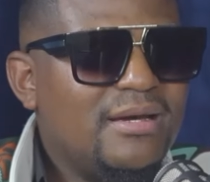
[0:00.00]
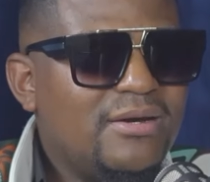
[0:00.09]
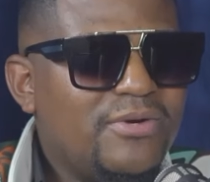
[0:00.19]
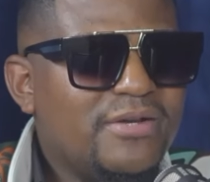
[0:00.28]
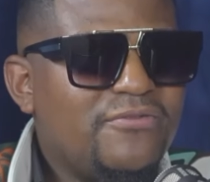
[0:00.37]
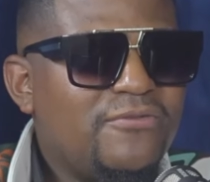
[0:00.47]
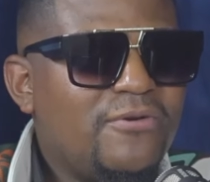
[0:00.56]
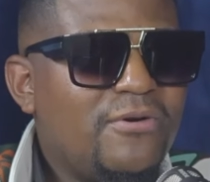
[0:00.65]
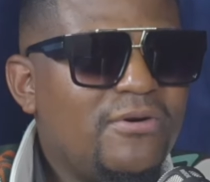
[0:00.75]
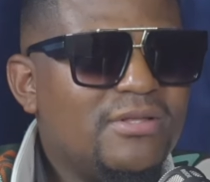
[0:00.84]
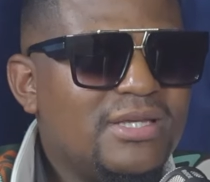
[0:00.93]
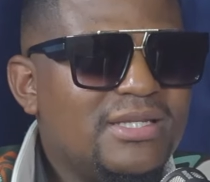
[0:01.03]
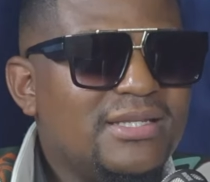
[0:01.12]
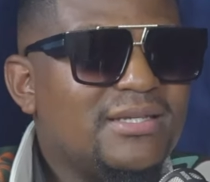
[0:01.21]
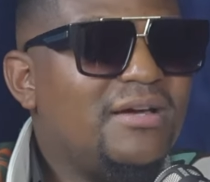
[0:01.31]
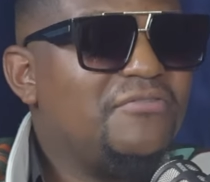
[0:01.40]
I worked for the
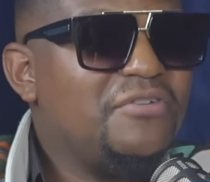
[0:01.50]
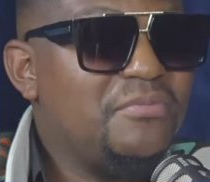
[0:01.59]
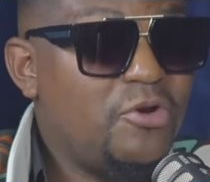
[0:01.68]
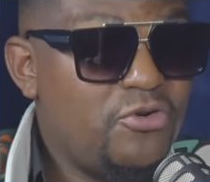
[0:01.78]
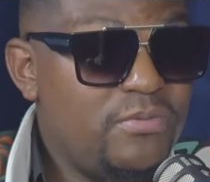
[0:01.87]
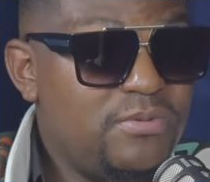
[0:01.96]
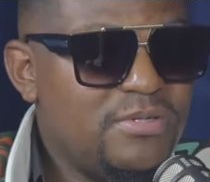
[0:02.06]
Discovery Group.